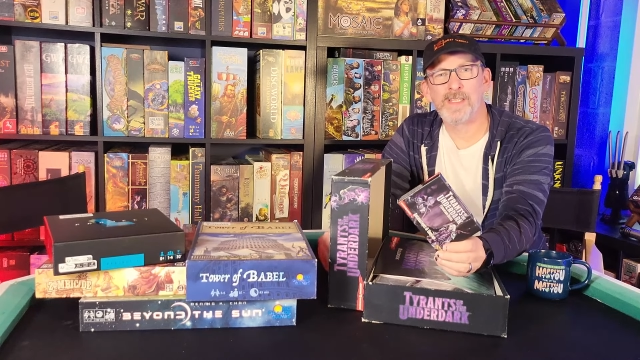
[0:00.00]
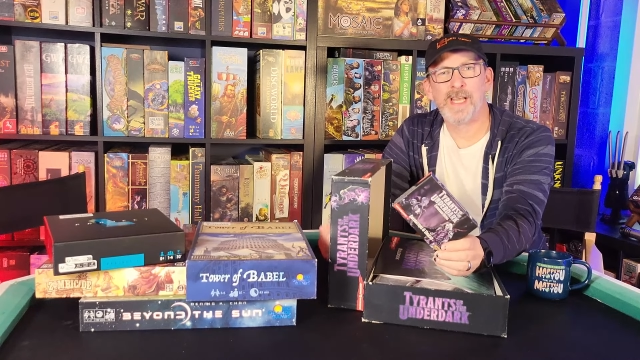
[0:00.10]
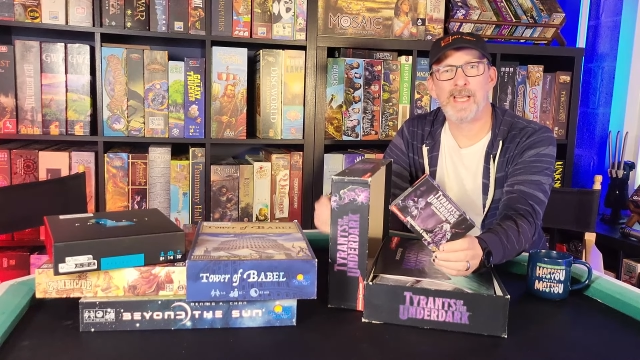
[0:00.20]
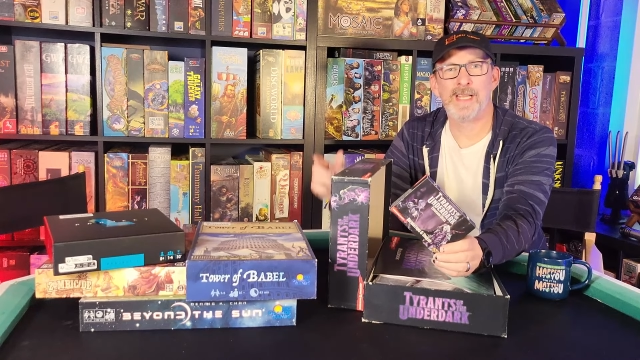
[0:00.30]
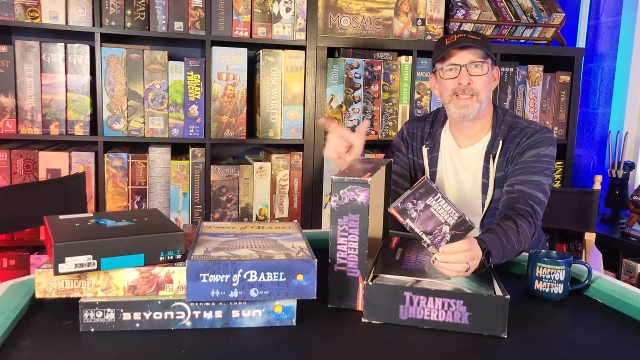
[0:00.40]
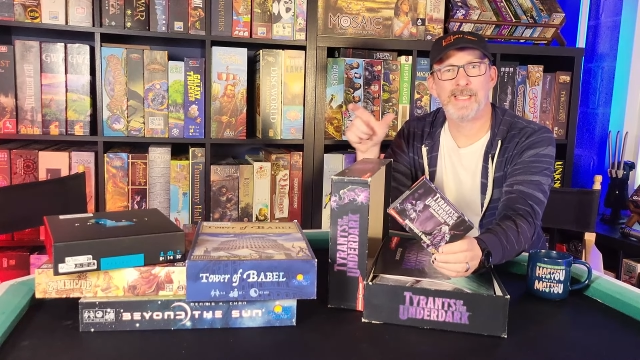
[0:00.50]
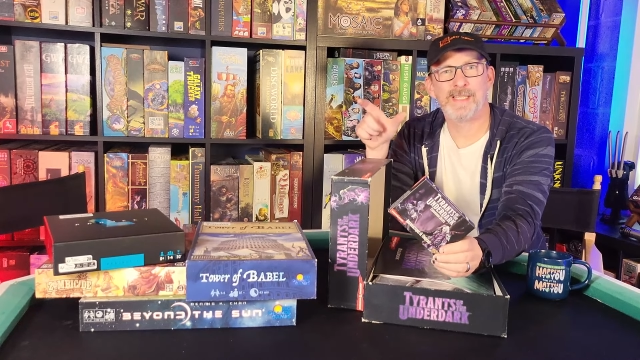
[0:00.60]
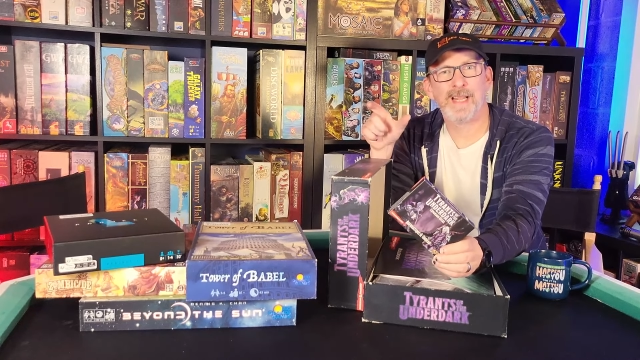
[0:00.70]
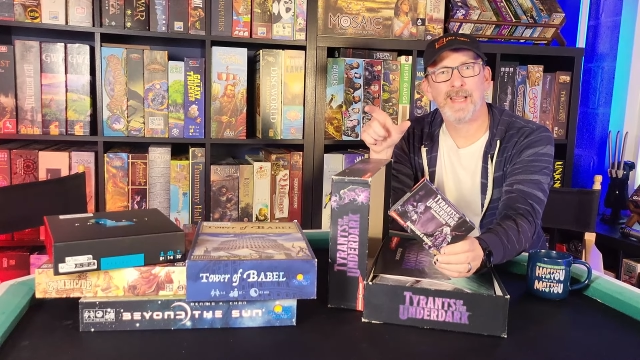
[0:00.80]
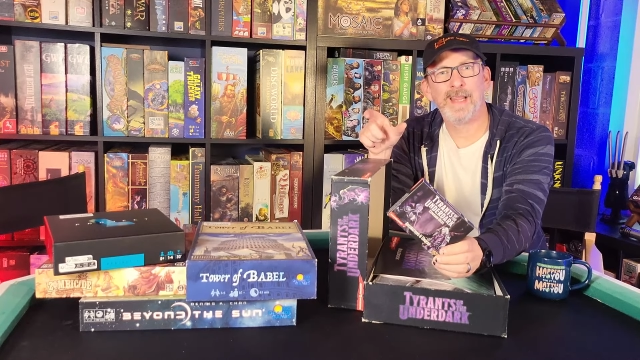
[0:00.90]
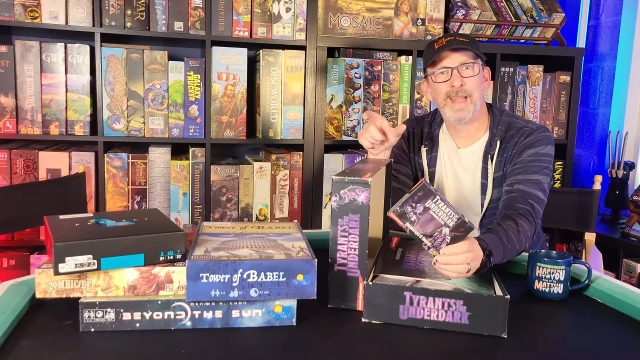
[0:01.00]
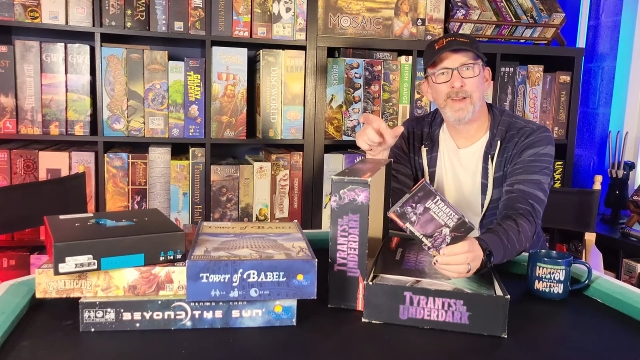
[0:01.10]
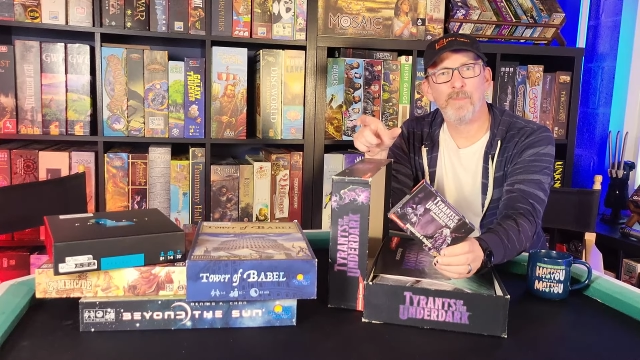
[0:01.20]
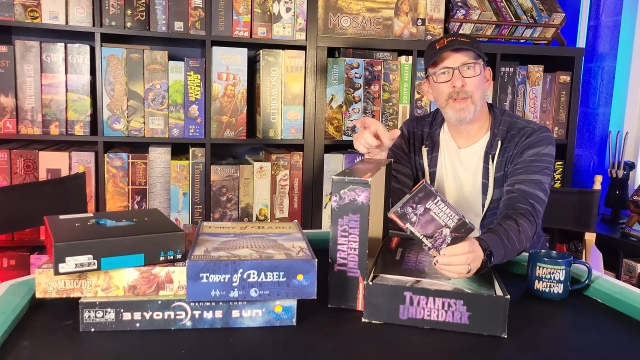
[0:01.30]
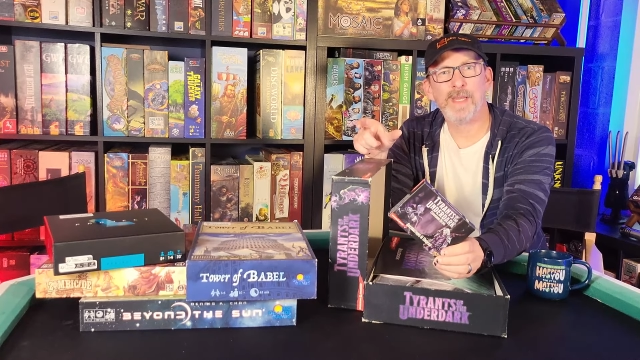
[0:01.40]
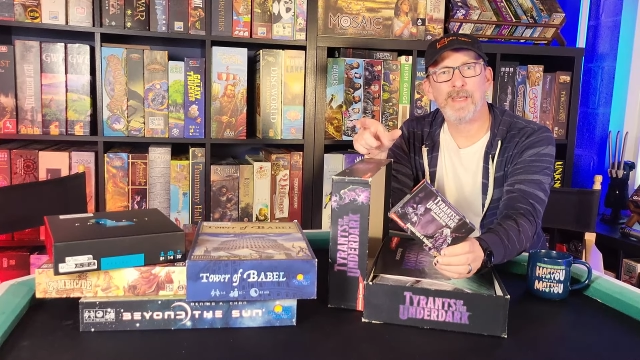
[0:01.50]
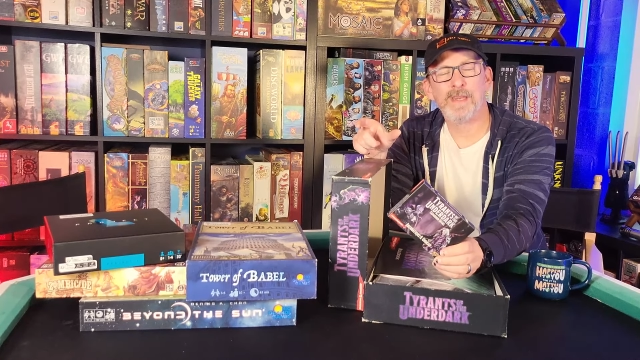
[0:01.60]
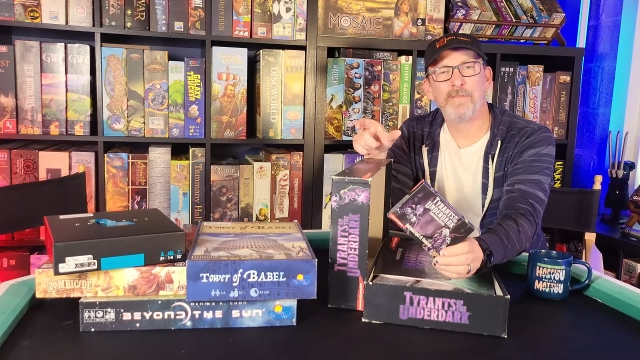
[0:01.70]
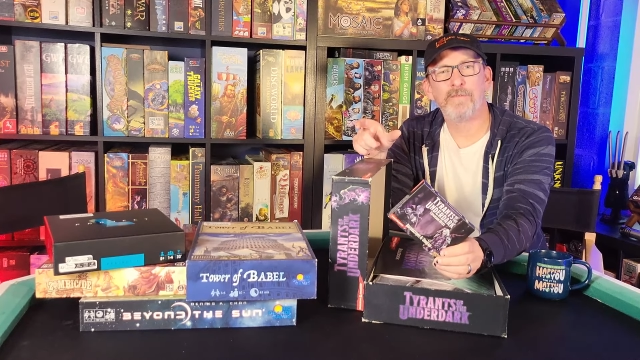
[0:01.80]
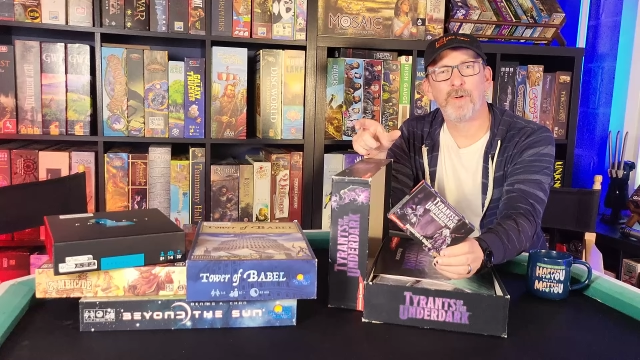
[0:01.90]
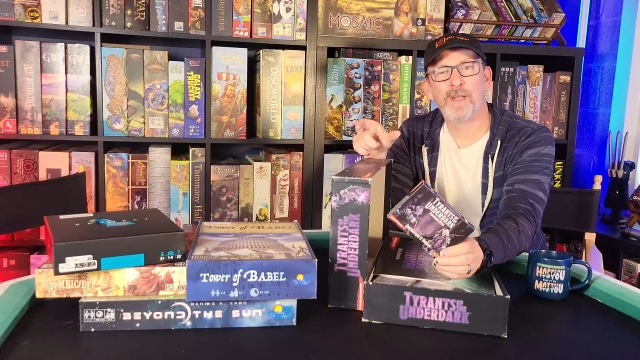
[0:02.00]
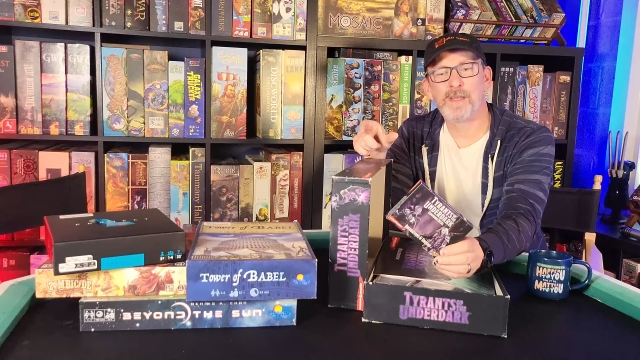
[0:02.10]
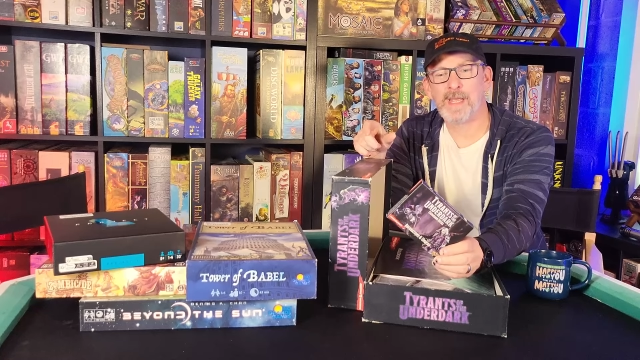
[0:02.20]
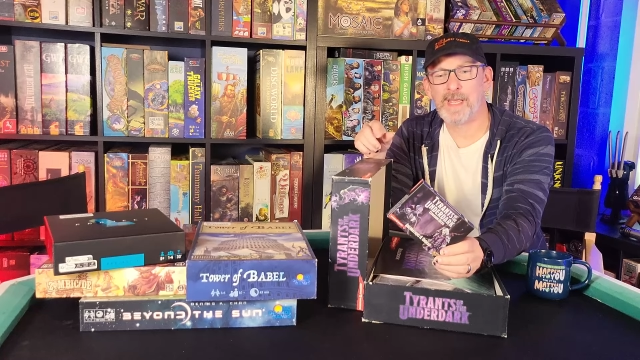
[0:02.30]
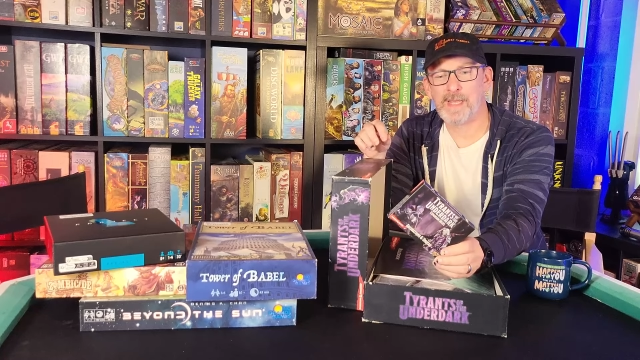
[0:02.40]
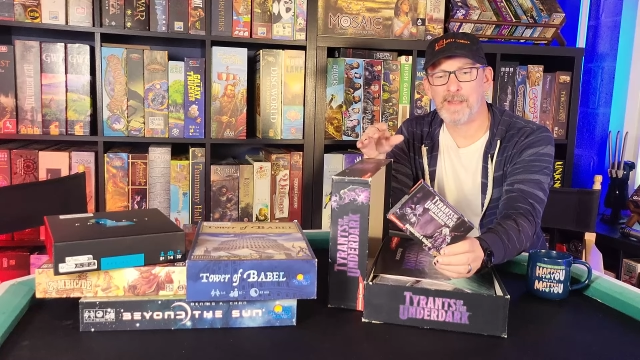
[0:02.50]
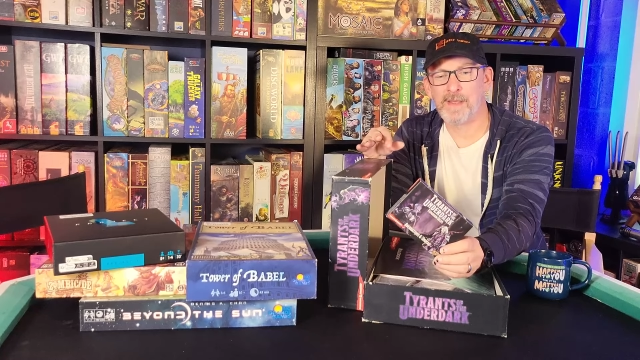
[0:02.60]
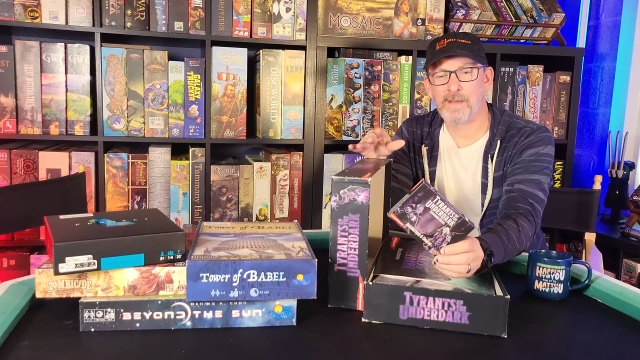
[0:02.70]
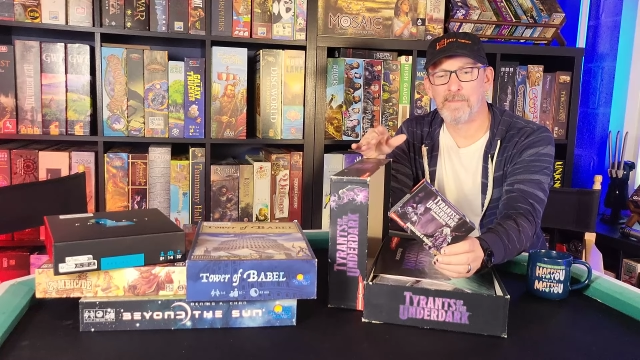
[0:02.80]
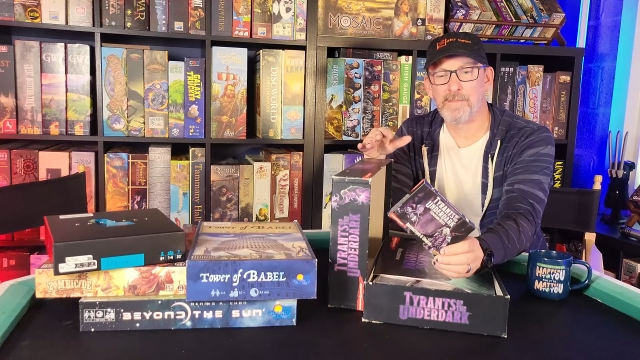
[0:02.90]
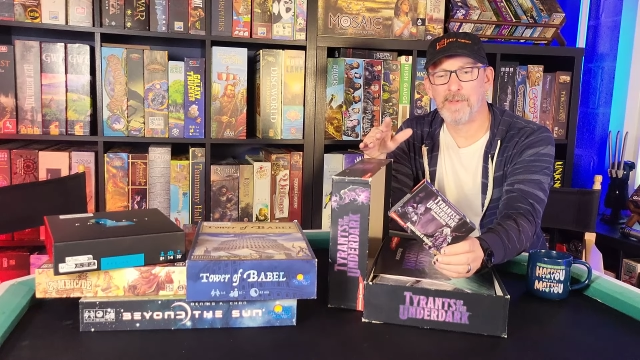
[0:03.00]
size is a little bit different and the